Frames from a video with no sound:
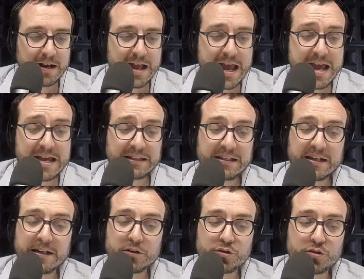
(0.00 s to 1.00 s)
Ella tiene
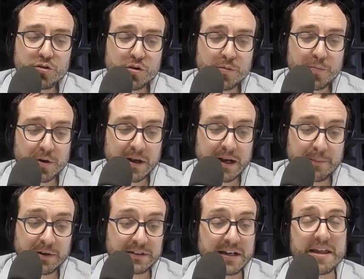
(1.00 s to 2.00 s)
el suyo porque le
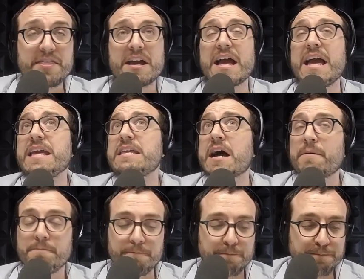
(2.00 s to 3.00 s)
pertenece a ella.
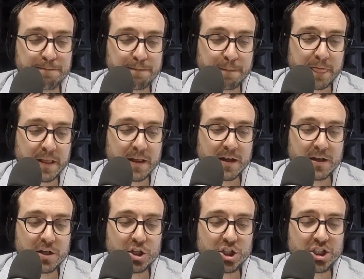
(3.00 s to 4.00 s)

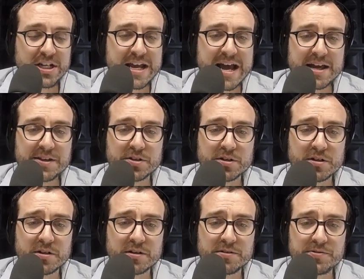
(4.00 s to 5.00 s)
She has
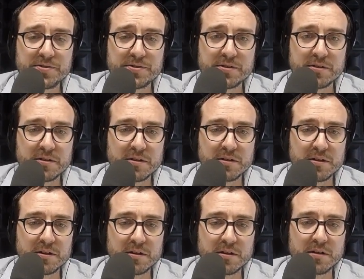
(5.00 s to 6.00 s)
hers
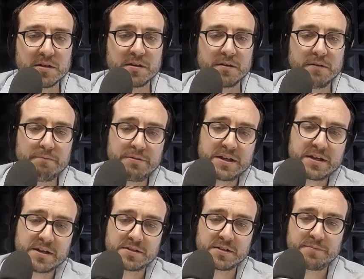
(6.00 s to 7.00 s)

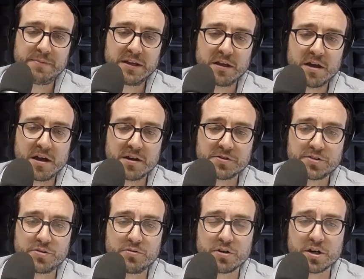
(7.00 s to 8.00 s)
because it belongs
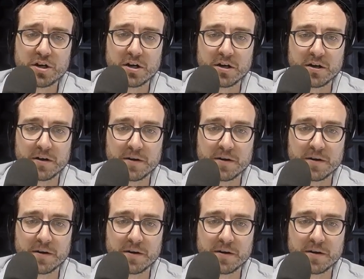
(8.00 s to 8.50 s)
to her.